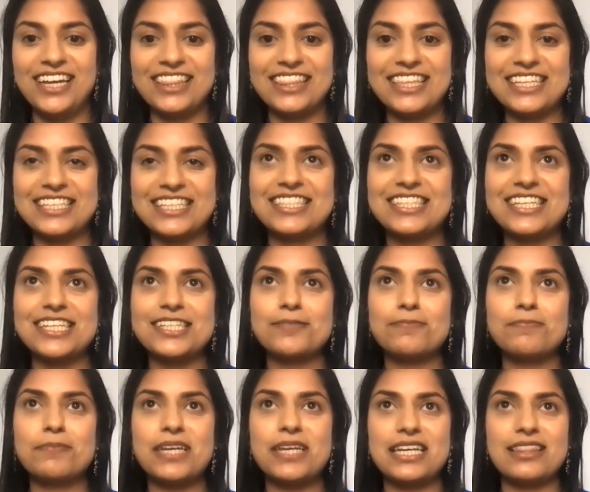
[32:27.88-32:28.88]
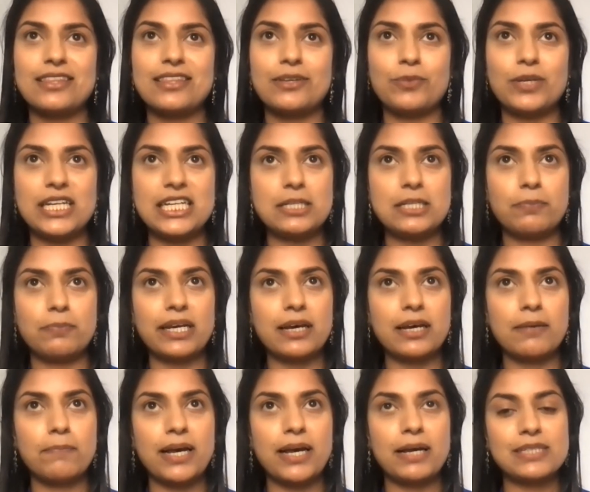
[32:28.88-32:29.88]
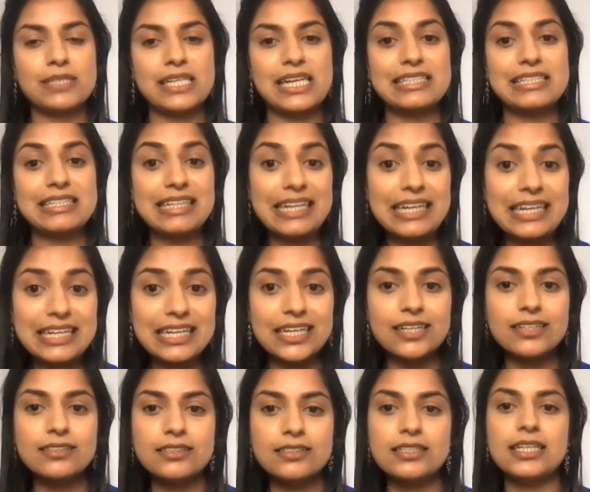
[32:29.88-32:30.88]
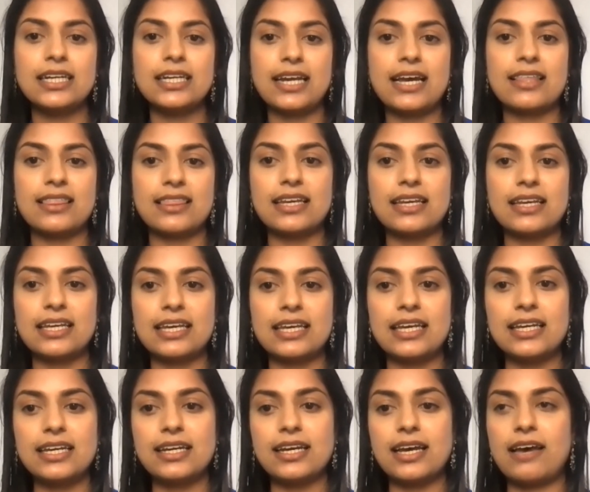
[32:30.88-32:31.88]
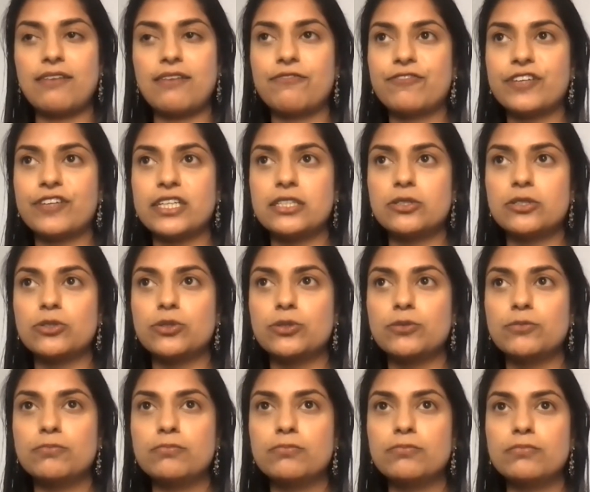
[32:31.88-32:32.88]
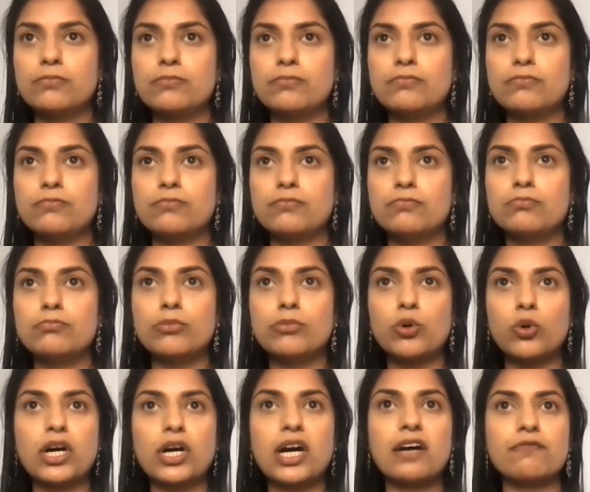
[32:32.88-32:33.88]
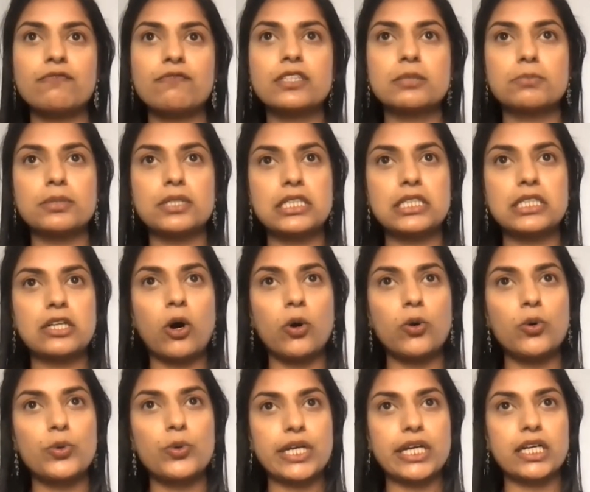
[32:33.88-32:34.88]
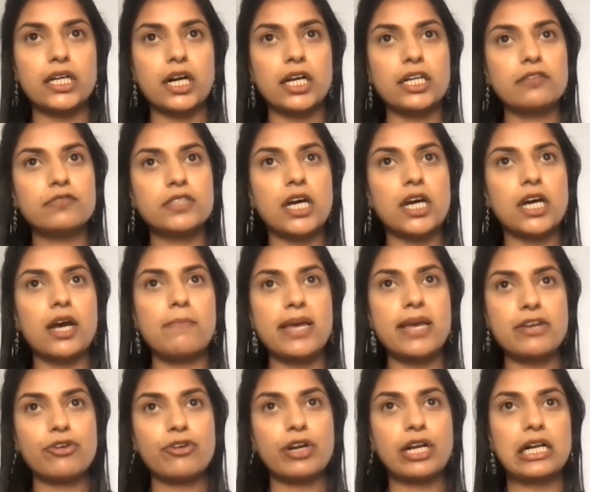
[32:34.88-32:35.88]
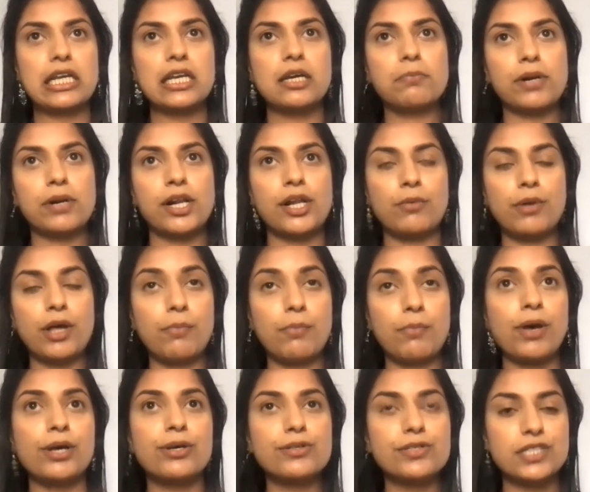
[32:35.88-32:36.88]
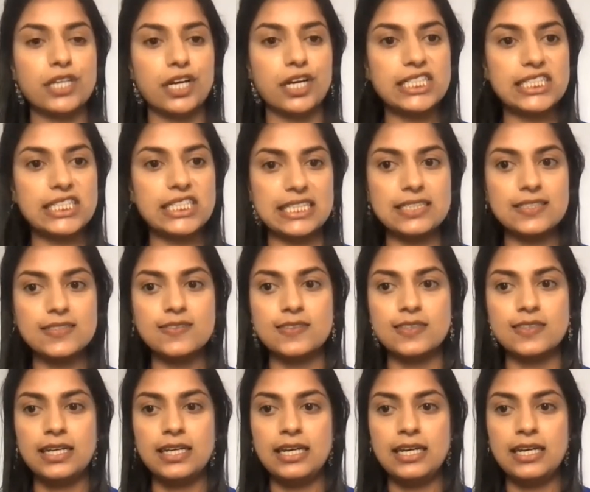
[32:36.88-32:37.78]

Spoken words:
this does mean that we need to become perhaps less linear in our thinking and feel more comfortable in holding kind of diametrically opposed ideas